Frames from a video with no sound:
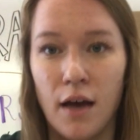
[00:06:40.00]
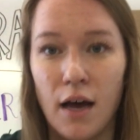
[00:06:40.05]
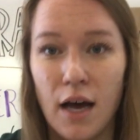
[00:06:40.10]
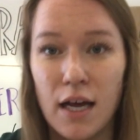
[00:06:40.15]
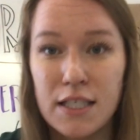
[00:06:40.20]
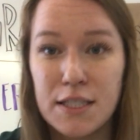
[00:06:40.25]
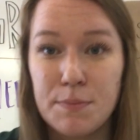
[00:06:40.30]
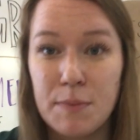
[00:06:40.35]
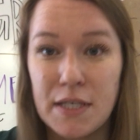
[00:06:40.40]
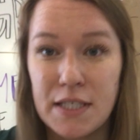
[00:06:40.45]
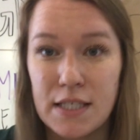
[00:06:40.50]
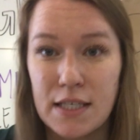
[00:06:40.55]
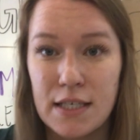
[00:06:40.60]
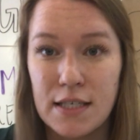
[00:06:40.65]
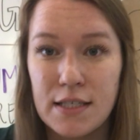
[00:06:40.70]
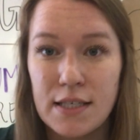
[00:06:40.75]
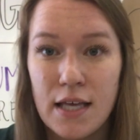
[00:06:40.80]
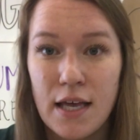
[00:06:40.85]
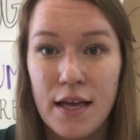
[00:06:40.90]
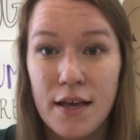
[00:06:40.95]
a
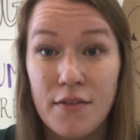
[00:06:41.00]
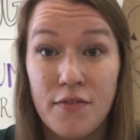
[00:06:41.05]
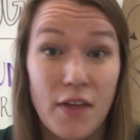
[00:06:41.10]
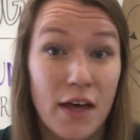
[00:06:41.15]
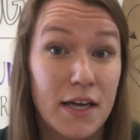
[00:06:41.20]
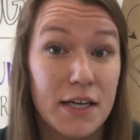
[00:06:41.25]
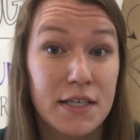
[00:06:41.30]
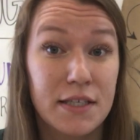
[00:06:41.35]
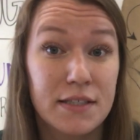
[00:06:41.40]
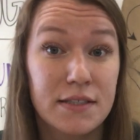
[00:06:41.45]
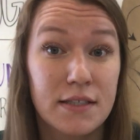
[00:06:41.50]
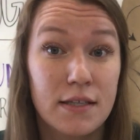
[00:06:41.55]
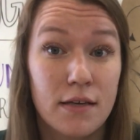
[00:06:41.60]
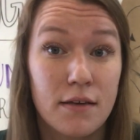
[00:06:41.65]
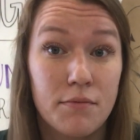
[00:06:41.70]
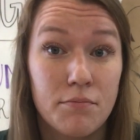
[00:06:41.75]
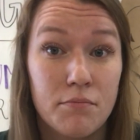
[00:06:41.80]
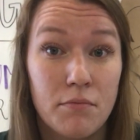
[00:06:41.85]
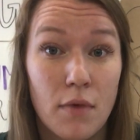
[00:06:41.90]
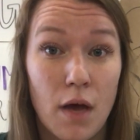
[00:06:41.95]
species that is
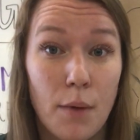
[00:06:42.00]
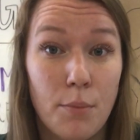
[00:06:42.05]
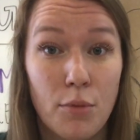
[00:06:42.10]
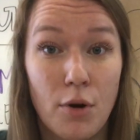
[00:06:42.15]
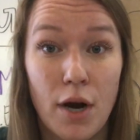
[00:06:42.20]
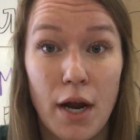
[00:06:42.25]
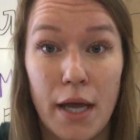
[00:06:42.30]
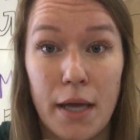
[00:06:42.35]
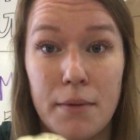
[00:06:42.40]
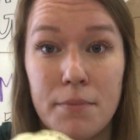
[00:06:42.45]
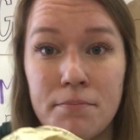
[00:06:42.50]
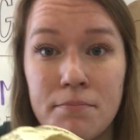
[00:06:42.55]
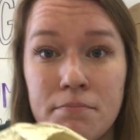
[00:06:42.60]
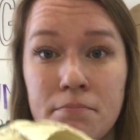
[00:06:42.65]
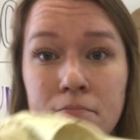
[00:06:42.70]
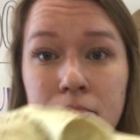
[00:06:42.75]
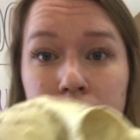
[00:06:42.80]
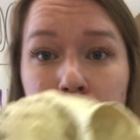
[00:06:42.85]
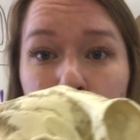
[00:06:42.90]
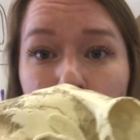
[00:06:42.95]
a prey
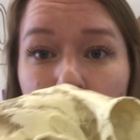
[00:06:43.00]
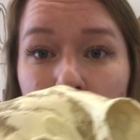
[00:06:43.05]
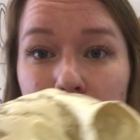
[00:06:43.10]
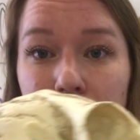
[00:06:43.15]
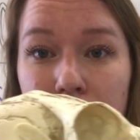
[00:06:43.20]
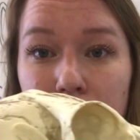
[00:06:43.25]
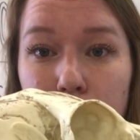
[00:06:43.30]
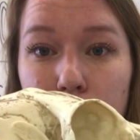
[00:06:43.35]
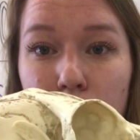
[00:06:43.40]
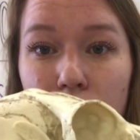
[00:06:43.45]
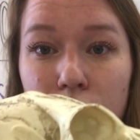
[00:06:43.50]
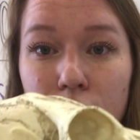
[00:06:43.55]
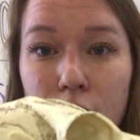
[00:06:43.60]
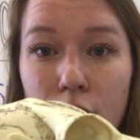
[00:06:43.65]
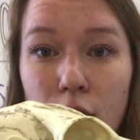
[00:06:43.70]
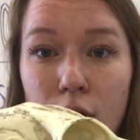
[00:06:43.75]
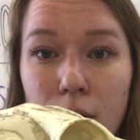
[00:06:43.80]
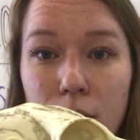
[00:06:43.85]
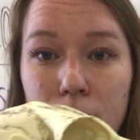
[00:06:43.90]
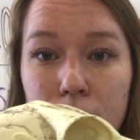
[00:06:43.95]
animal
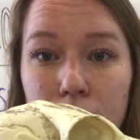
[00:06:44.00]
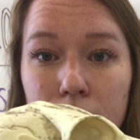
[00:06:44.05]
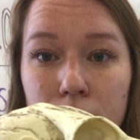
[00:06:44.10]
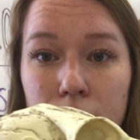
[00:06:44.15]
for